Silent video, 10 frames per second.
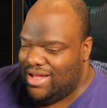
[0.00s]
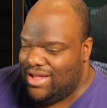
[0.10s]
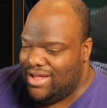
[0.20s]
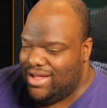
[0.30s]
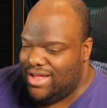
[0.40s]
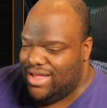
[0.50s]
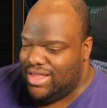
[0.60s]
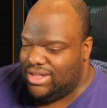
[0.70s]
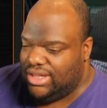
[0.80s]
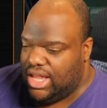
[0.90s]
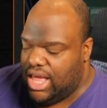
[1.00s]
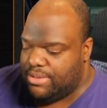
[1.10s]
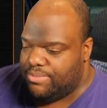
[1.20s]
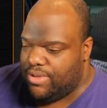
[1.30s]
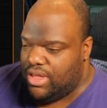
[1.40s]
Uh,
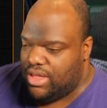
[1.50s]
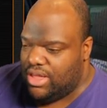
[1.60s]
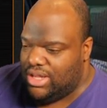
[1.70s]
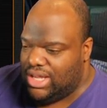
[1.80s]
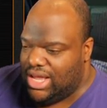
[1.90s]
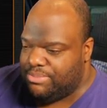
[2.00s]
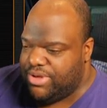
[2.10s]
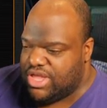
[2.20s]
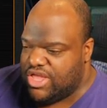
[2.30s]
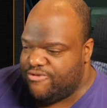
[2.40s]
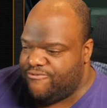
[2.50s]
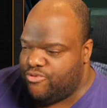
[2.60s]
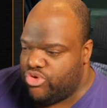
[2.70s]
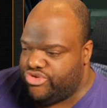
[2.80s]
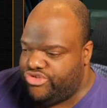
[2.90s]
lock, uh, lock picking
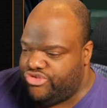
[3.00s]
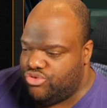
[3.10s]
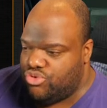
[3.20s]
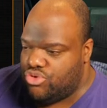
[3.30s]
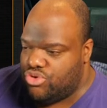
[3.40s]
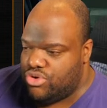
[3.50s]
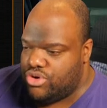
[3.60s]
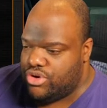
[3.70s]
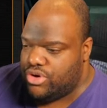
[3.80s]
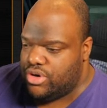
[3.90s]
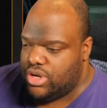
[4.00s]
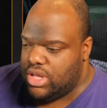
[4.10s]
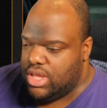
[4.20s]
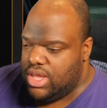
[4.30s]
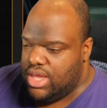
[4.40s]
for sure.
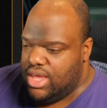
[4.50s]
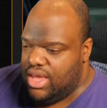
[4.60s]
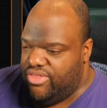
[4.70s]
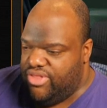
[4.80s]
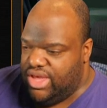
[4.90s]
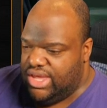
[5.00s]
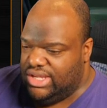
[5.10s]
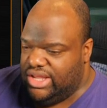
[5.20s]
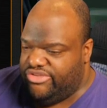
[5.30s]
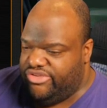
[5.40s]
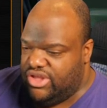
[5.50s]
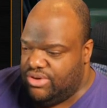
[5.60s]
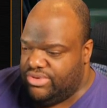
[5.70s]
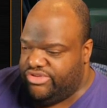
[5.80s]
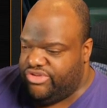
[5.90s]
And then let's
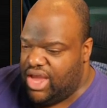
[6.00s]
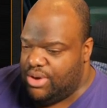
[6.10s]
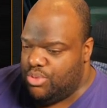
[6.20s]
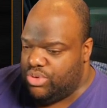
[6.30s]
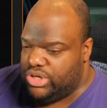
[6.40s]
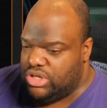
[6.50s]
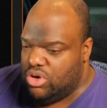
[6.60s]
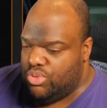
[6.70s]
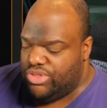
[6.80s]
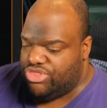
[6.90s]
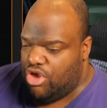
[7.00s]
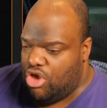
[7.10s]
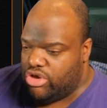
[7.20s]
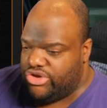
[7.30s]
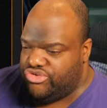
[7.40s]
see, we decide we want to go with
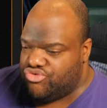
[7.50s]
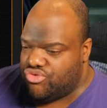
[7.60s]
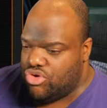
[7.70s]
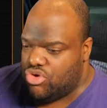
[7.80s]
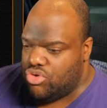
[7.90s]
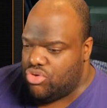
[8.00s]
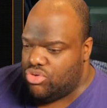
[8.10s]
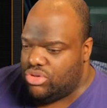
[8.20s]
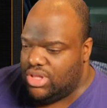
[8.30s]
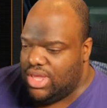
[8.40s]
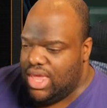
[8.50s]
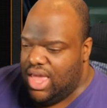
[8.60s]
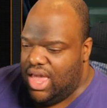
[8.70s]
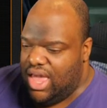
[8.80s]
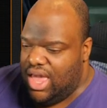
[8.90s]
thought control
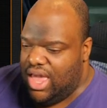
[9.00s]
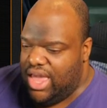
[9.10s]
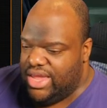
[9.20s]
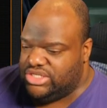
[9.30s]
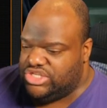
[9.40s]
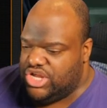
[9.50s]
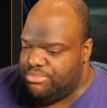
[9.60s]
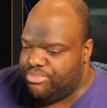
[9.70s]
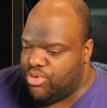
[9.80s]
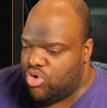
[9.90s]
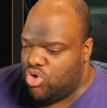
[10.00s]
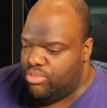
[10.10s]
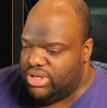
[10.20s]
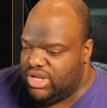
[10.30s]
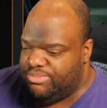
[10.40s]
and
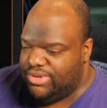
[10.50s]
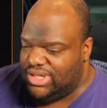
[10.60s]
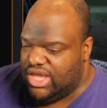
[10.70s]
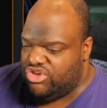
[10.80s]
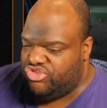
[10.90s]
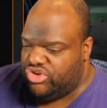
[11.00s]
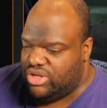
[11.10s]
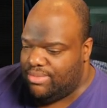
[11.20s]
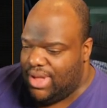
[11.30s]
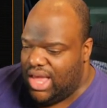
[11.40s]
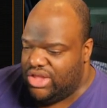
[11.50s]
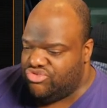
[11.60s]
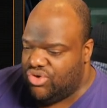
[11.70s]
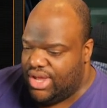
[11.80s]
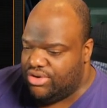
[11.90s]
temporal manipulation.
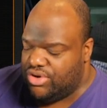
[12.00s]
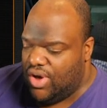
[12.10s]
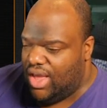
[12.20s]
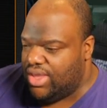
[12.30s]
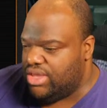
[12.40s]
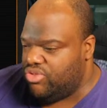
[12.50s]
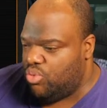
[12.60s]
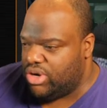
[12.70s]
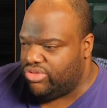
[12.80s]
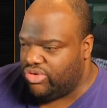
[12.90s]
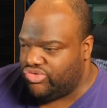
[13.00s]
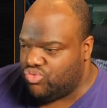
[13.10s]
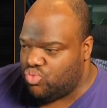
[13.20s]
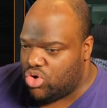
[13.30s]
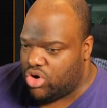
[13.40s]
Mind you, I don't know how either one of those
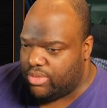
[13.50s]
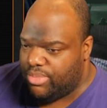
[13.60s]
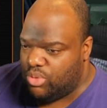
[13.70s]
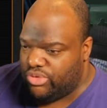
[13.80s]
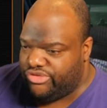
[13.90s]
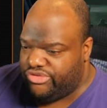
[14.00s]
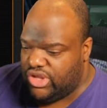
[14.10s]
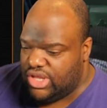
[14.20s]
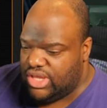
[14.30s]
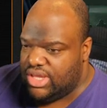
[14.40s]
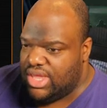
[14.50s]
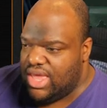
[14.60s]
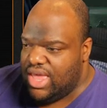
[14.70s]
work, but we'll see.